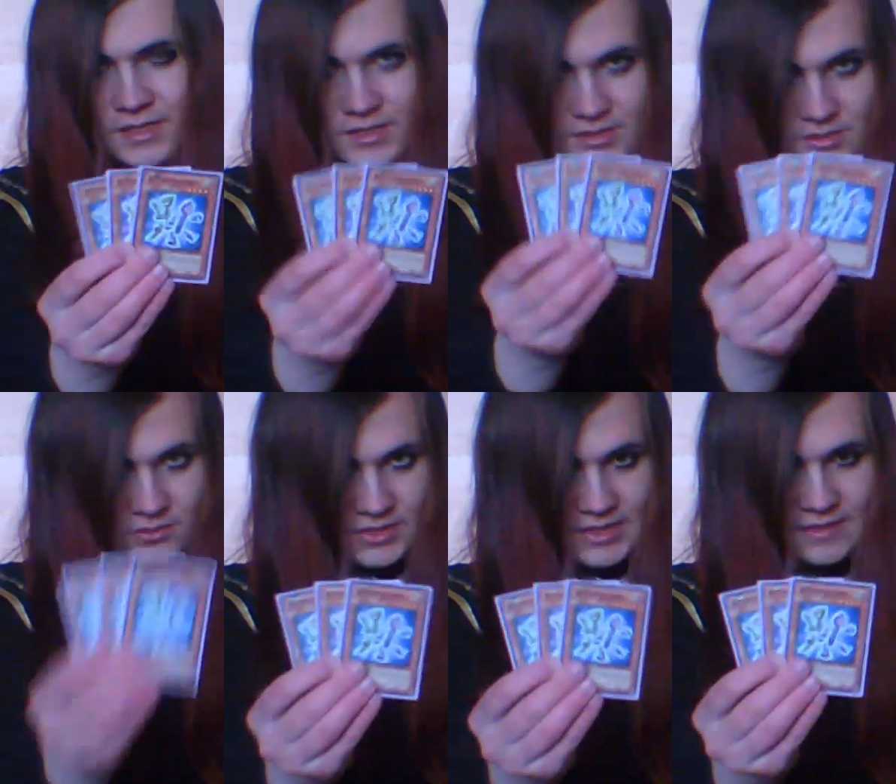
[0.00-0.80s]
So
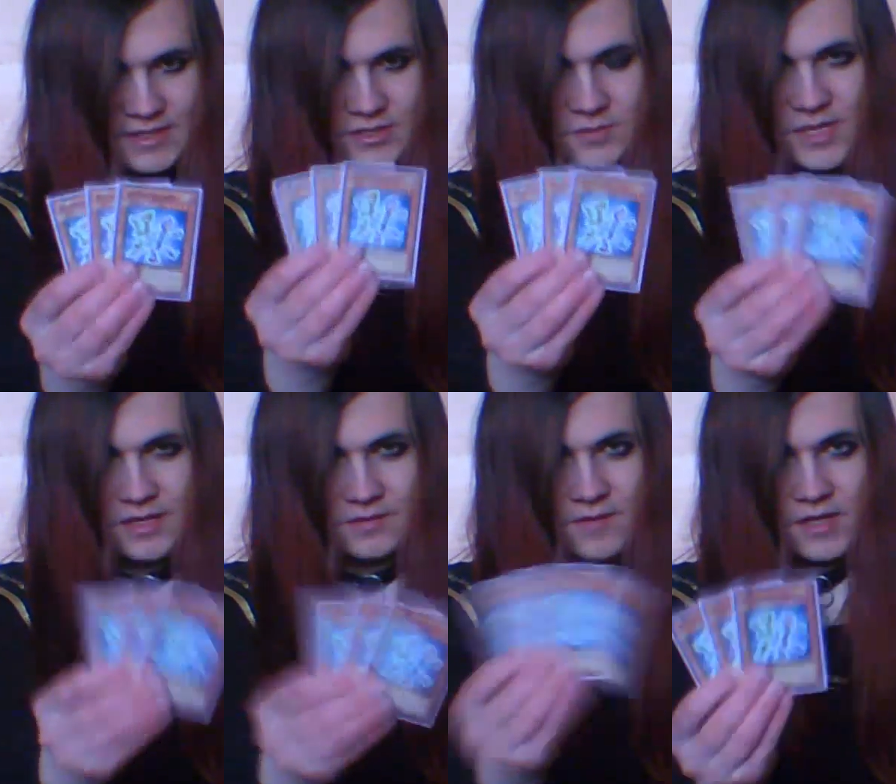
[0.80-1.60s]
really nice to make
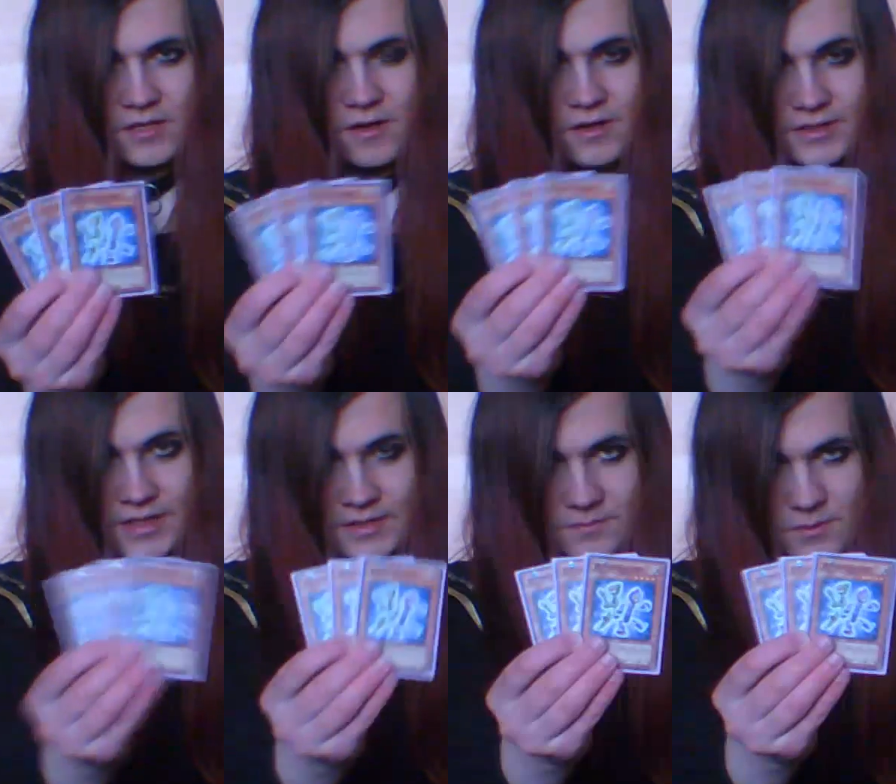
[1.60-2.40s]
one card rank
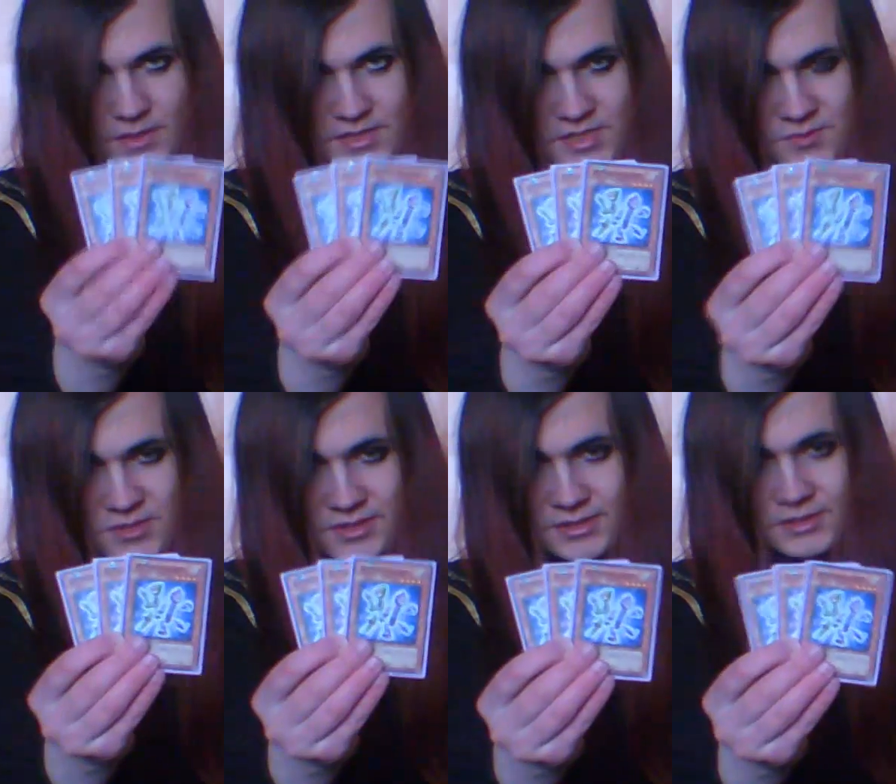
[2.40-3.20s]
4 Xyz
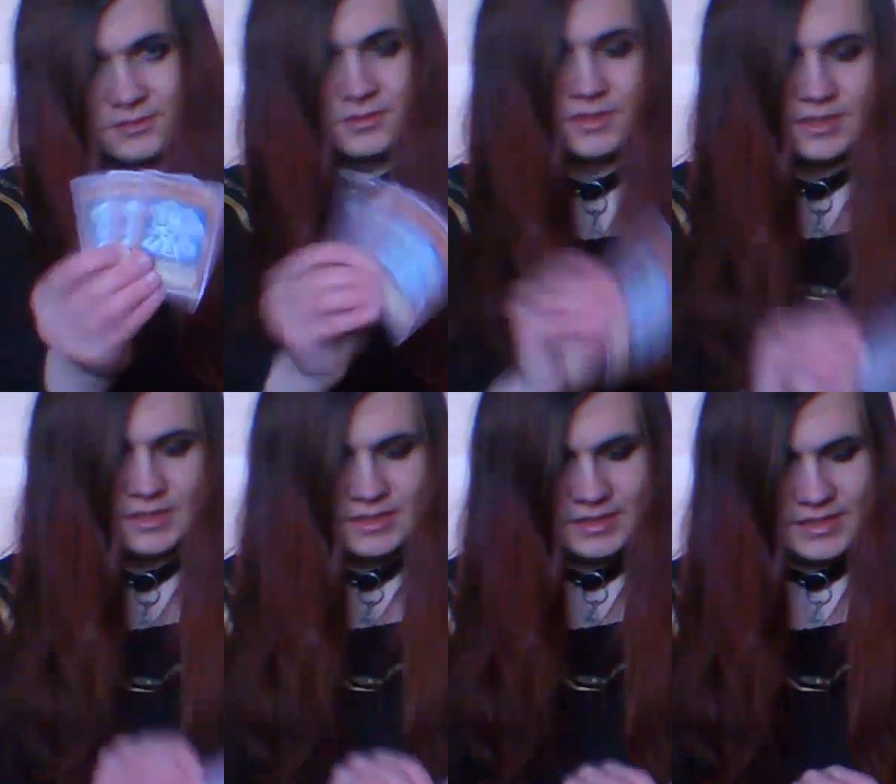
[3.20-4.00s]
monsters. So
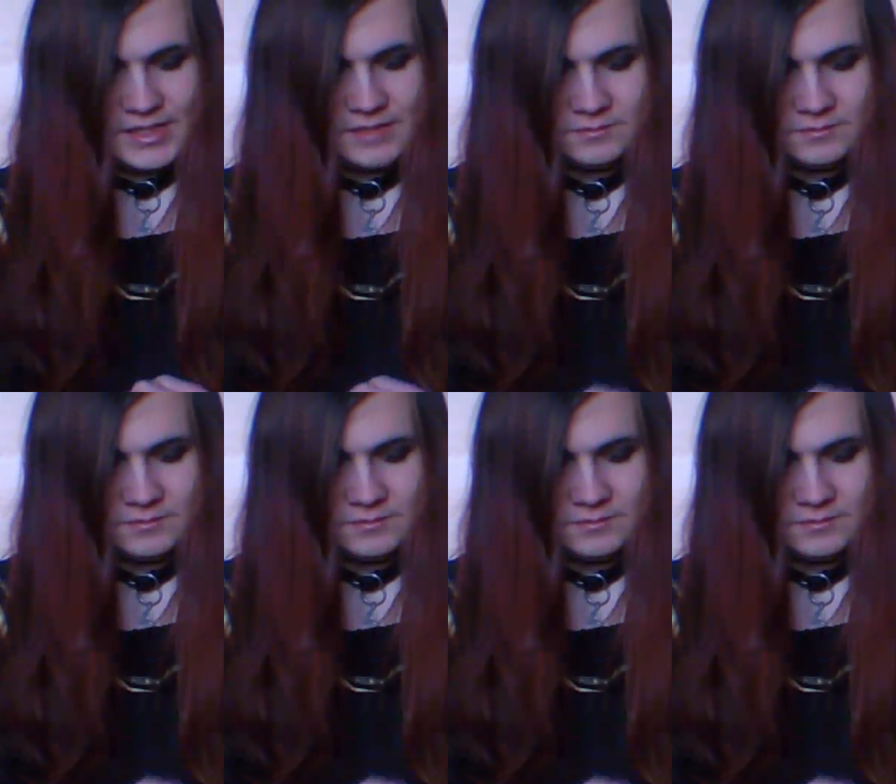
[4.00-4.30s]
yeah.